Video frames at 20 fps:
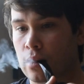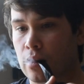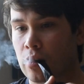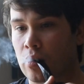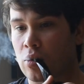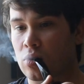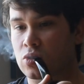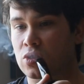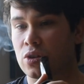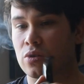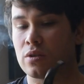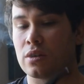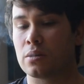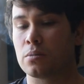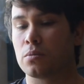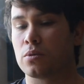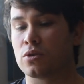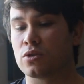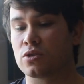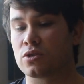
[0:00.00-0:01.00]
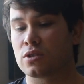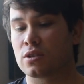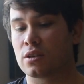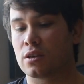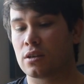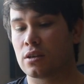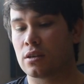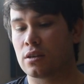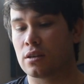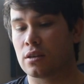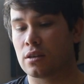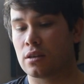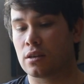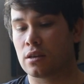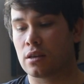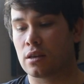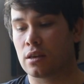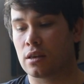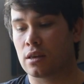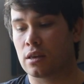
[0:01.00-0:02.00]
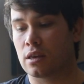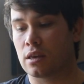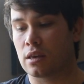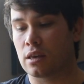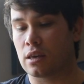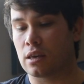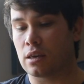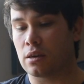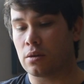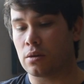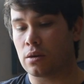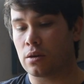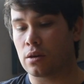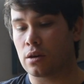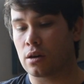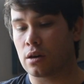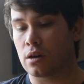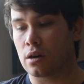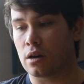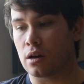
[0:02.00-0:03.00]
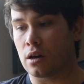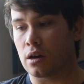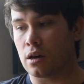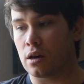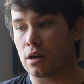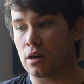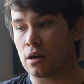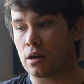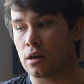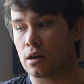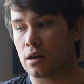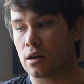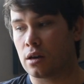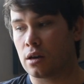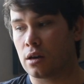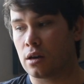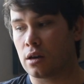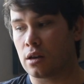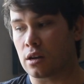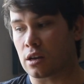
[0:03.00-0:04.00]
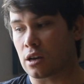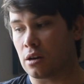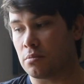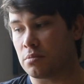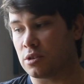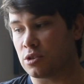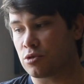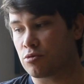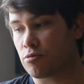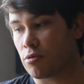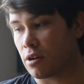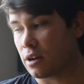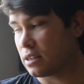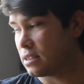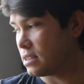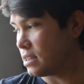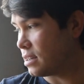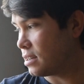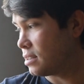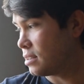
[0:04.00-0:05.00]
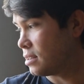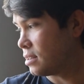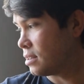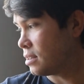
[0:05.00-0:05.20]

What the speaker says: not only was he an accomplished writer,